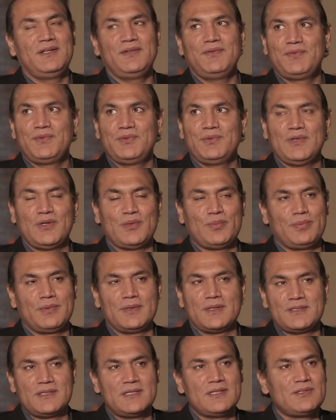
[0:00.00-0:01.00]
If you are
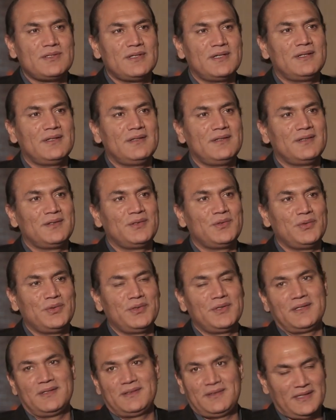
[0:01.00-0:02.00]
persistent,
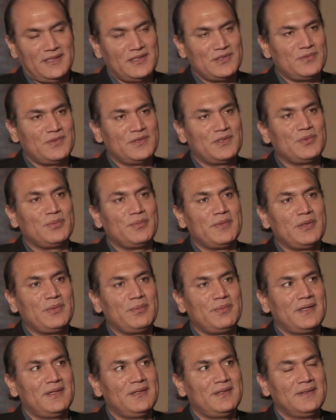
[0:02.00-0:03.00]
doing things with
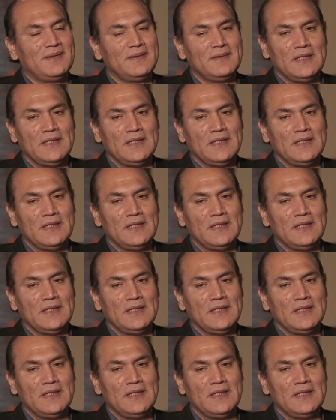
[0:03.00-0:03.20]
commitment.